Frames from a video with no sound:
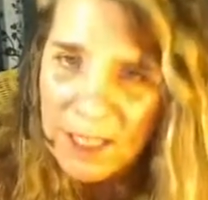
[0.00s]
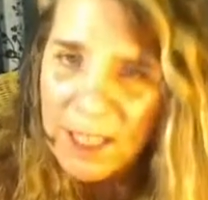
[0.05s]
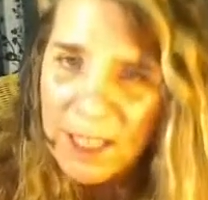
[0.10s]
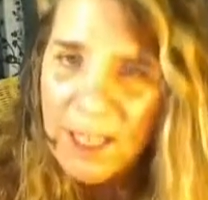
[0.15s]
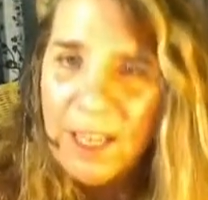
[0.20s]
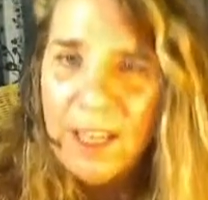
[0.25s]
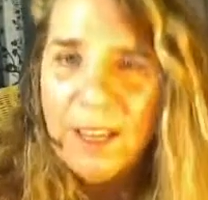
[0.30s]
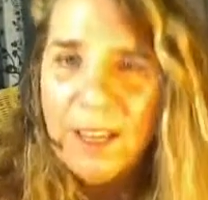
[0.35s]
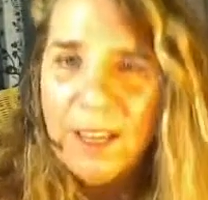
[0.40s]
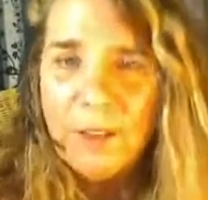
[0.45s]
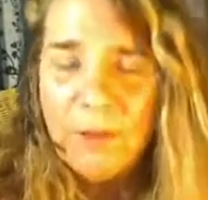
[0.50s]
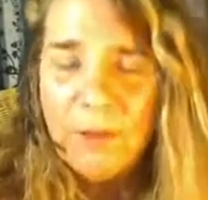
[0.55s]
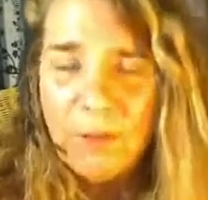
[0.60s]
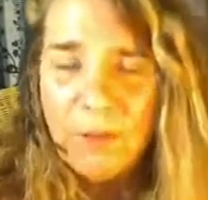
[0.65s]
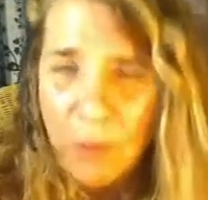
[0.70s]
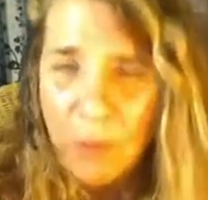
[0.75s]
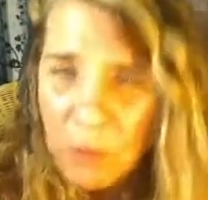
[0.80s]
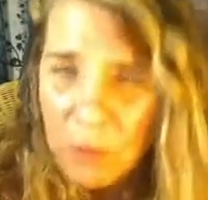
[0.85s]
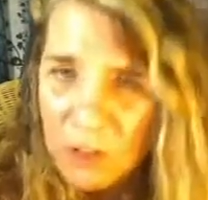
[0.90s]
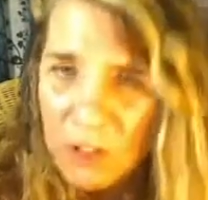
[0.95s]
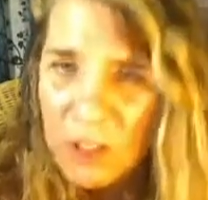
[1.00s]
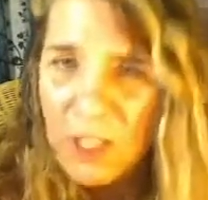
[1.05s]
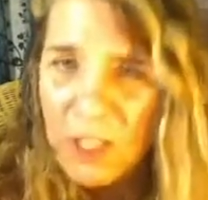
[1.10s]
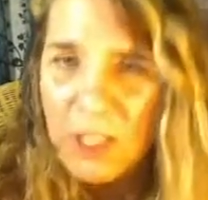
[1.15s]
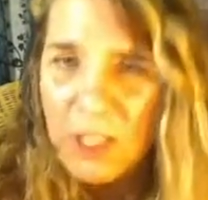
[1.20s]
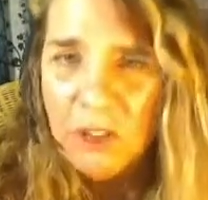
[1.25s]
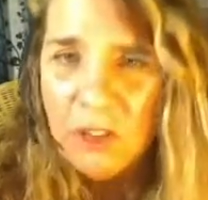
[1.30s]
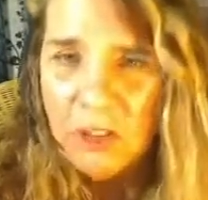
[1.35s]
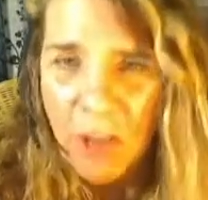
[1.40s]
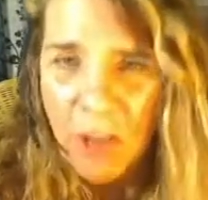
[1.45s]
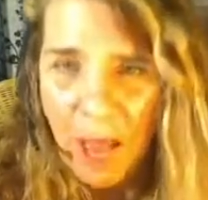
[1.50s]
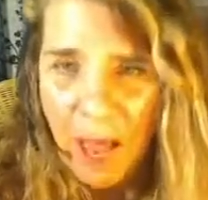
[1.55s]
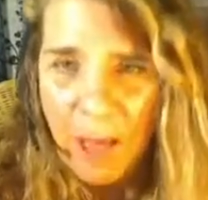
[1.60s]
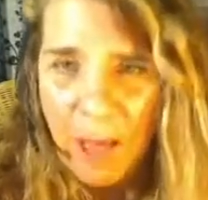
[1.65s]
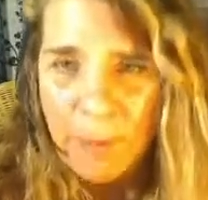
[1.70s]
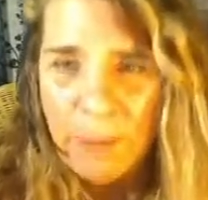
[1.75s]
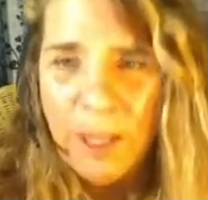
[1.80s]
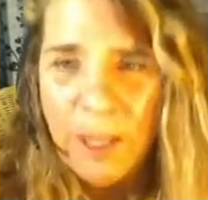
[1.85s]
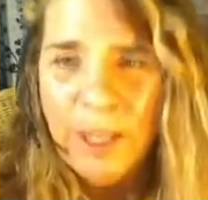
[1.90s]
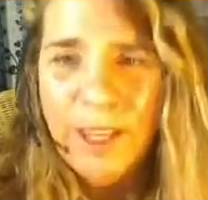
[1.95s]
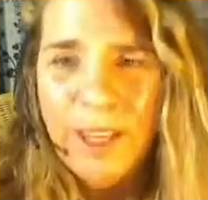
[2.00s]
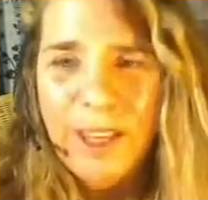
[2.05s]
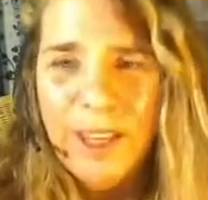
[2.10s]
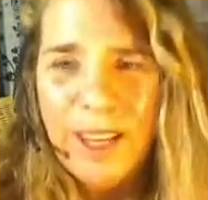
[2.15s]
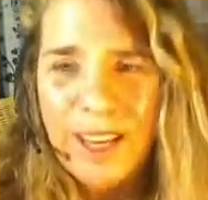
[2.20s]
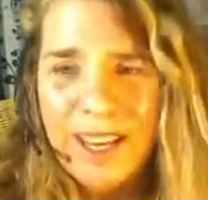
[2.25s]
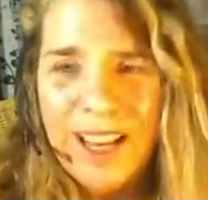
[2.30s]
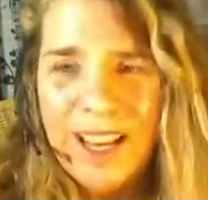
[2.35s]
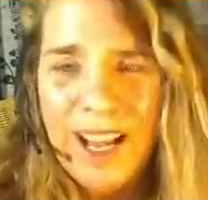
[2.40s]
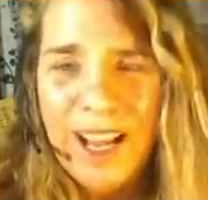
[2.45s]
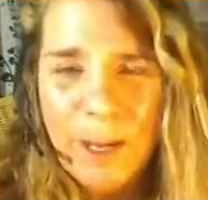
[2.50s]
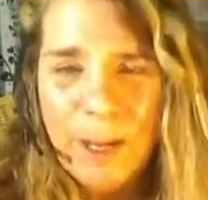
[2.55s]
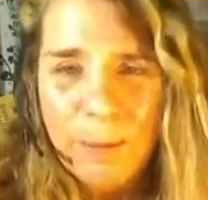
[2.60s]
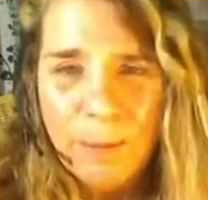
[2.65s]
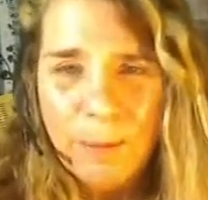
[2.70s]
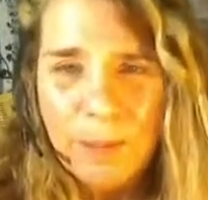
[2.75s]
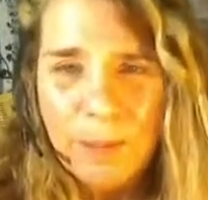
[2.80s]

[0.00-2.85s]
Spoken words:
the first job that comes.